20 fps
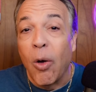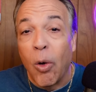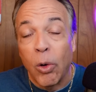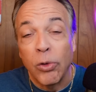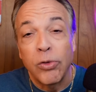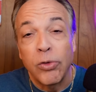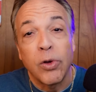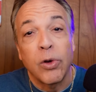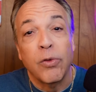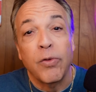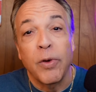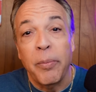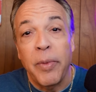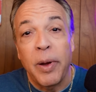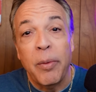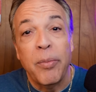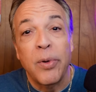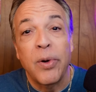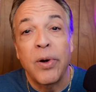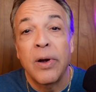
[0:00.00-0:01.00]
Also,
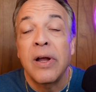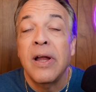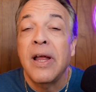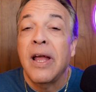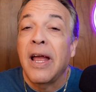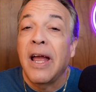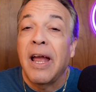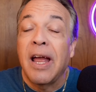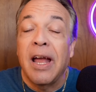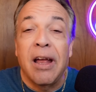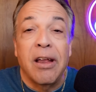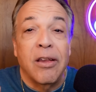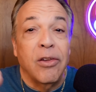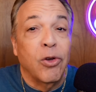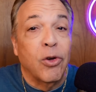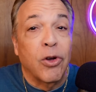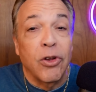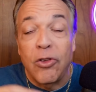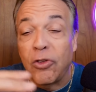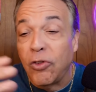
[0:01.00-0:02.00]
remember,
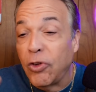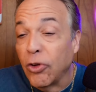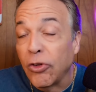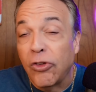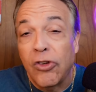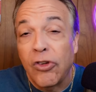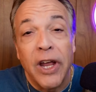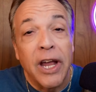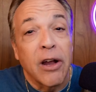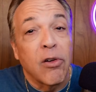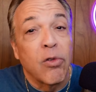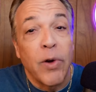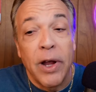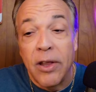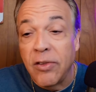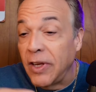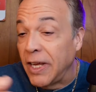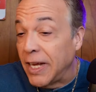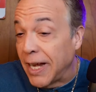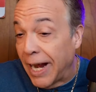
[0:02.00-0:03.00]
you could still check
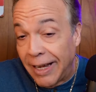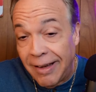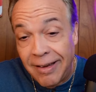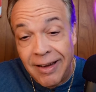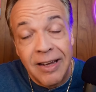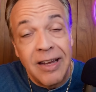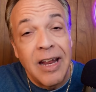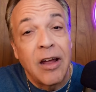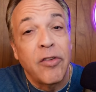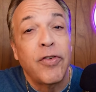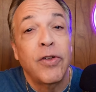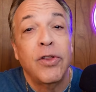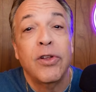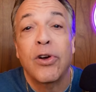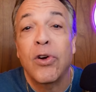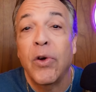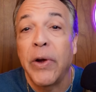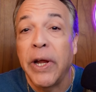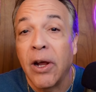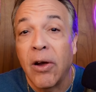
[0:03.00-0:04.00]
Resi, and I did that for
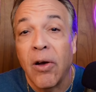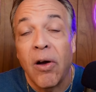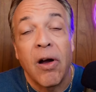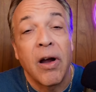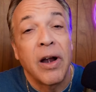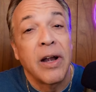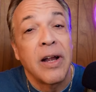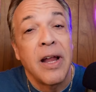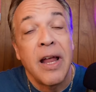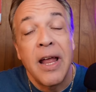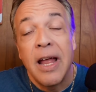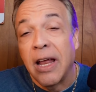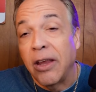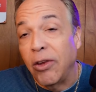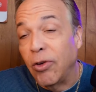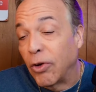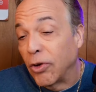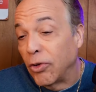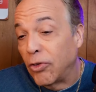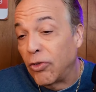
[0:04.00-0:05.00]
the green card.
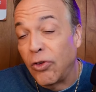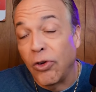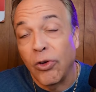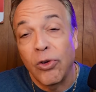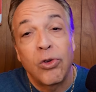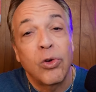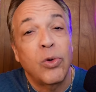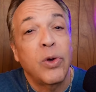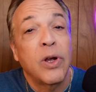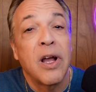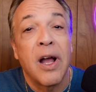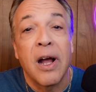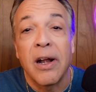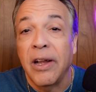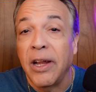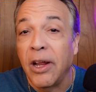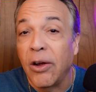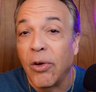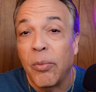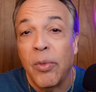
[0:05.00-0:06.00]
You could still do
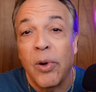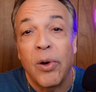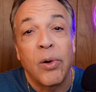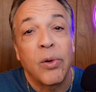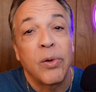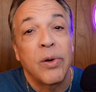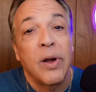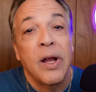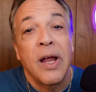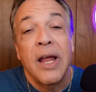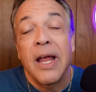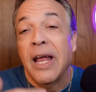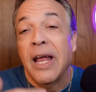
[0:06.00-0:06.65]
incognito mode.